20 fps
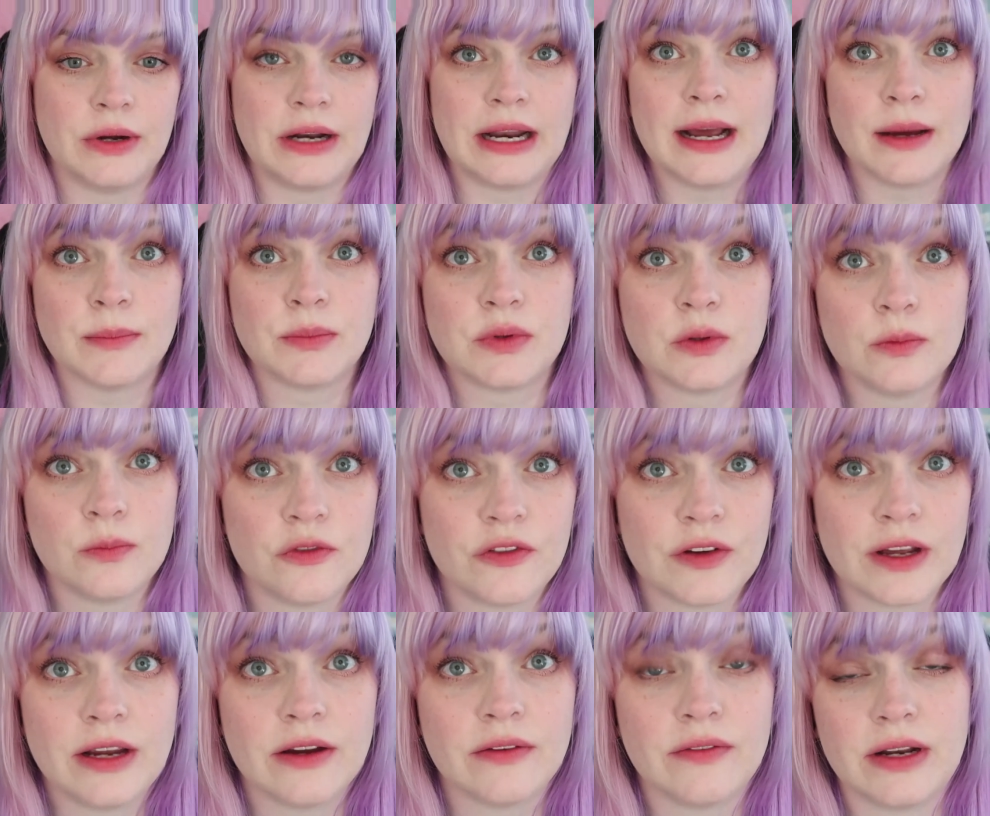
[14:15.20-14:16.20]
Putting up some
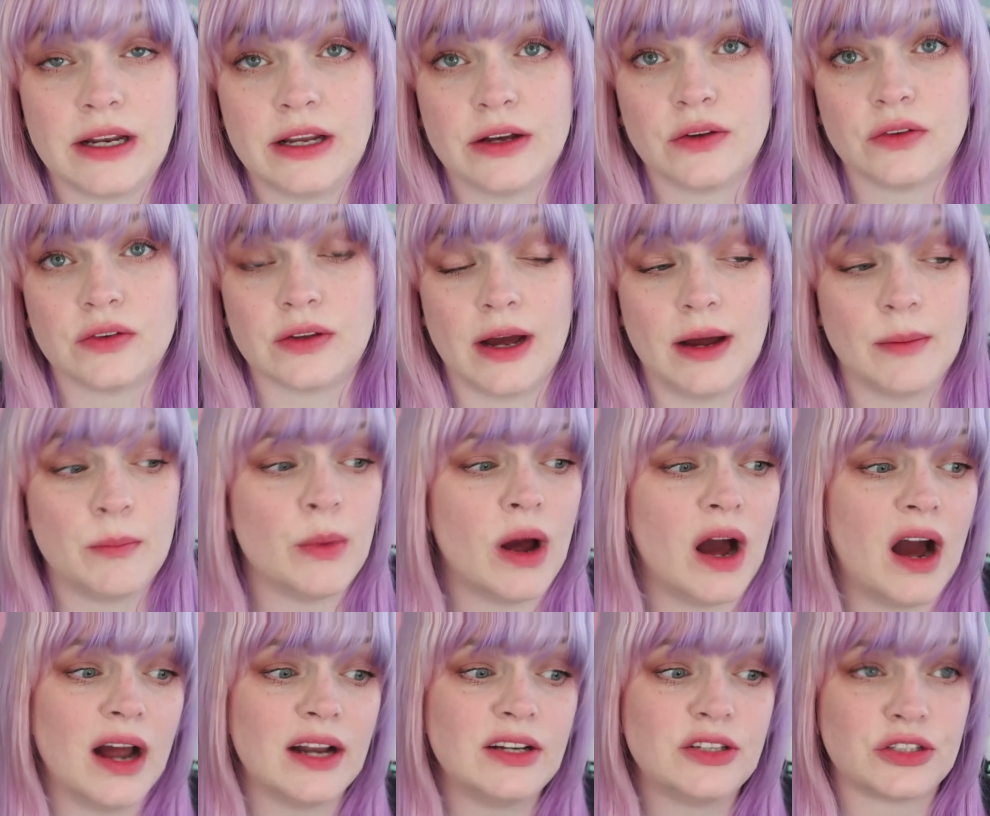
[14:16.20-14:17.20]
figure videos.
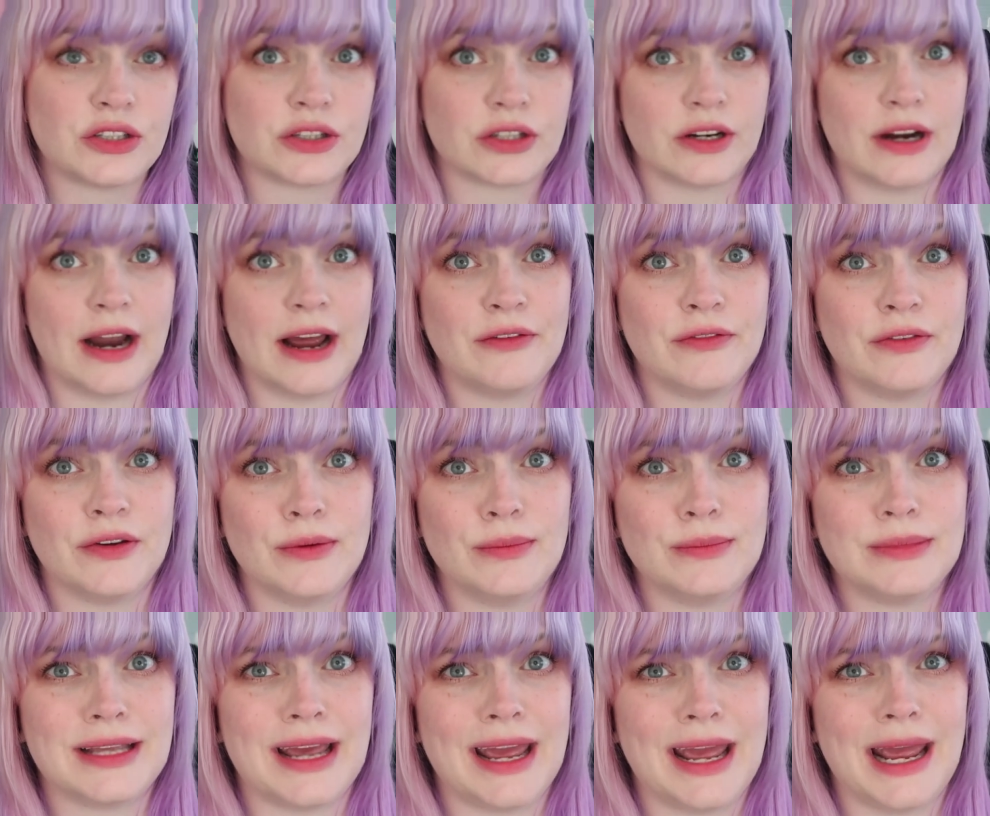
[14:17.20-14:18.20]
I'm unsure. I
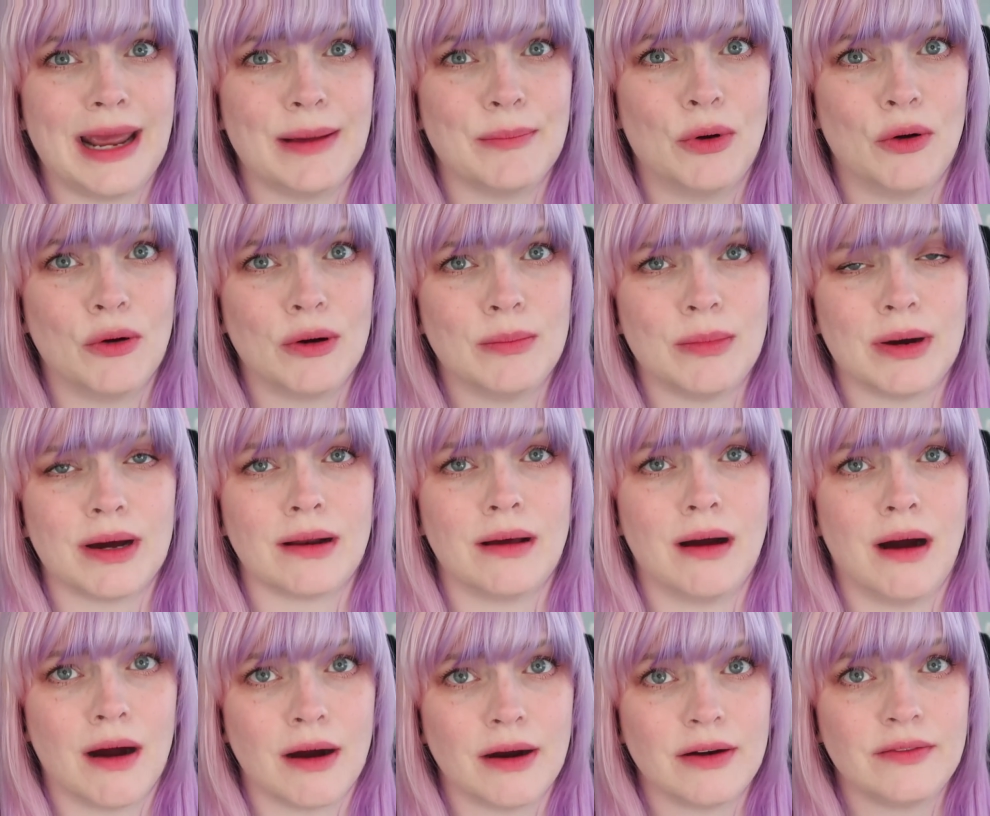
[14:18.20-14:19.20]
filmed a Pokemon
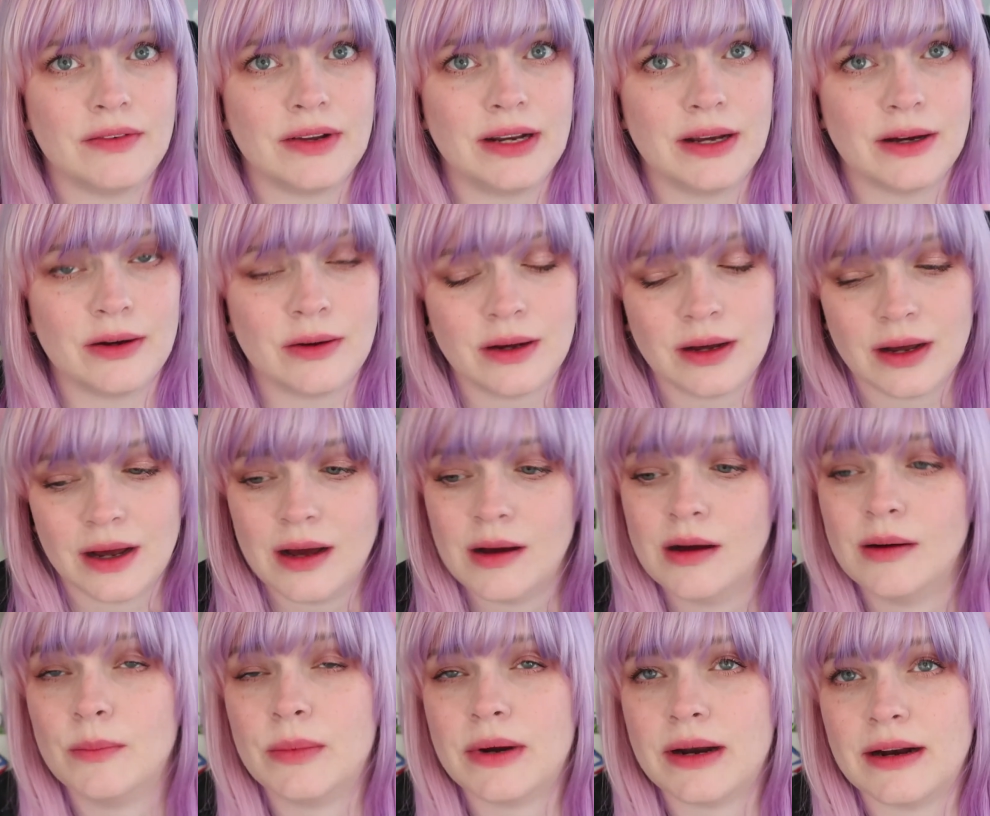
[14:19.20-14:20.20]
card video,
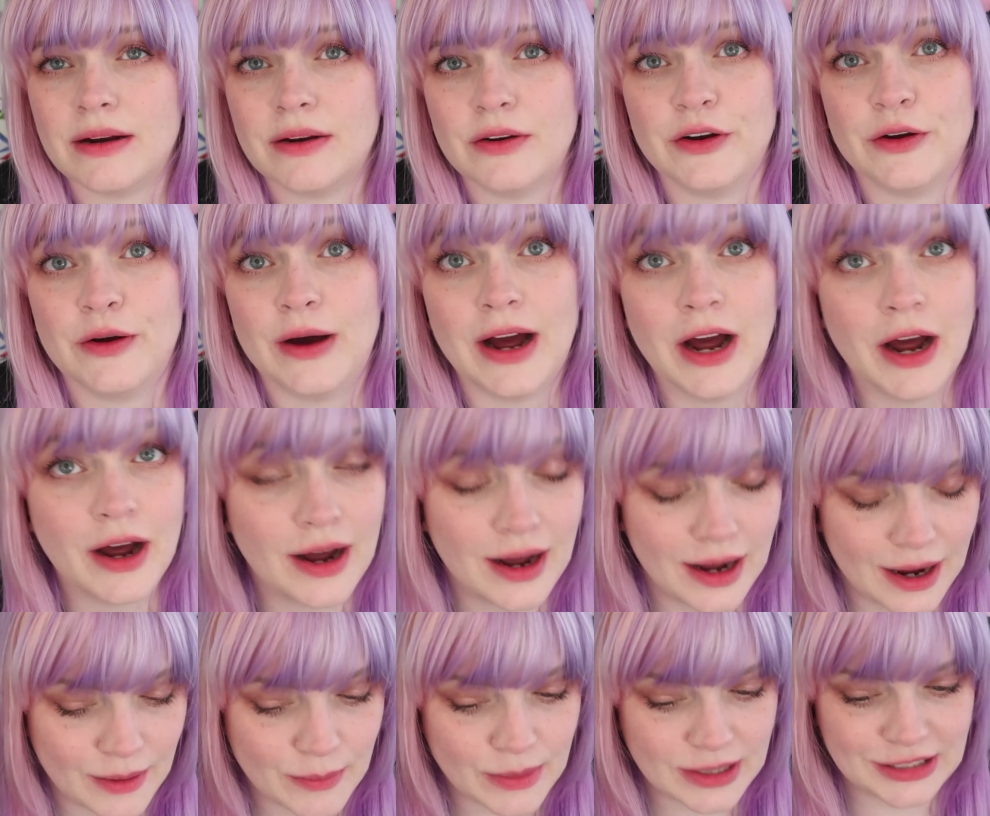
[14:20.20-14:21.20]
but I don't know
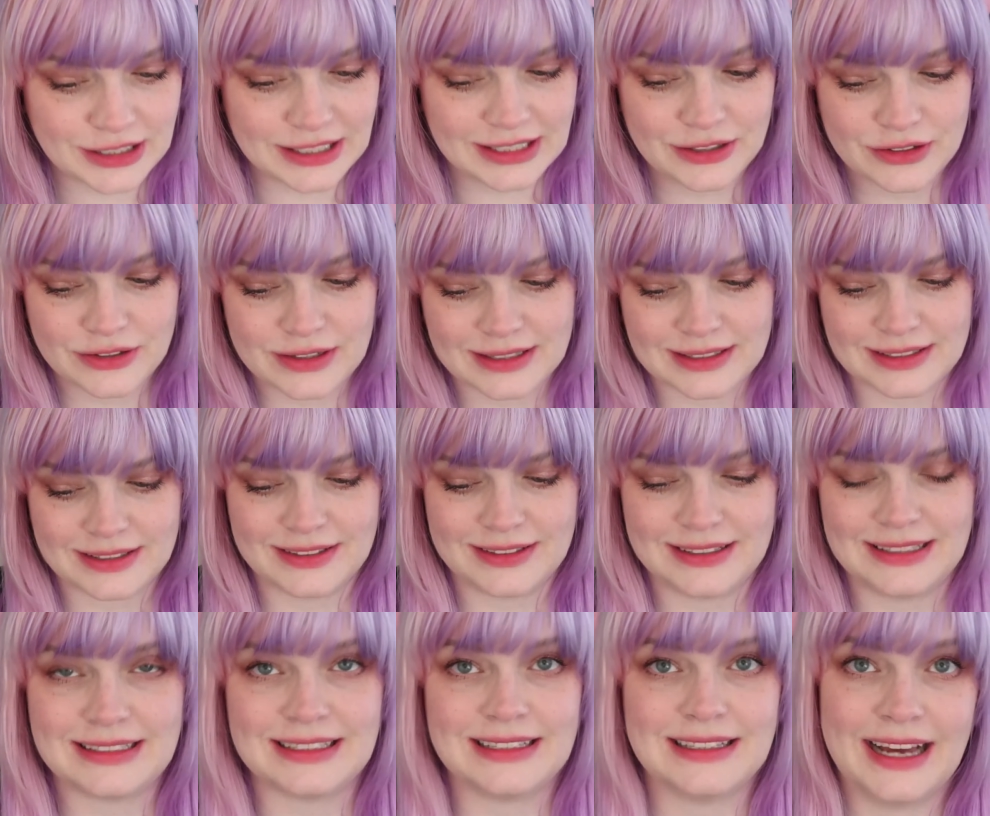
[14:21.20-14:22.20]
how much interest there
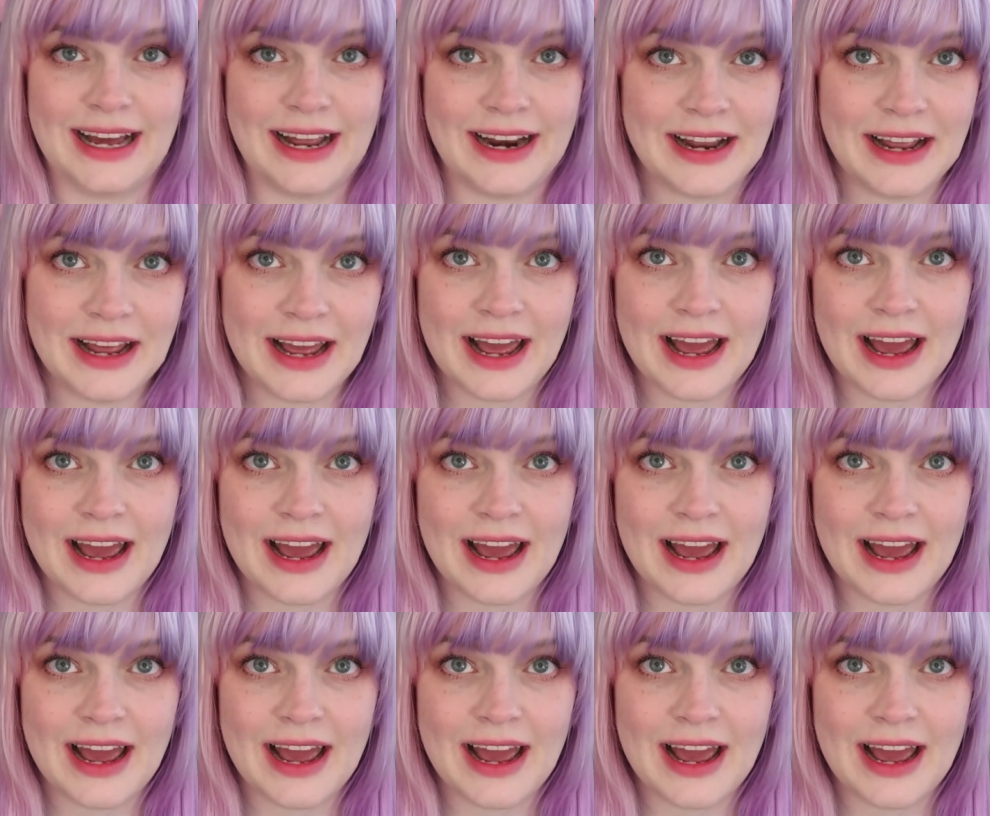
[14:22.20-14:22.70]
is in that.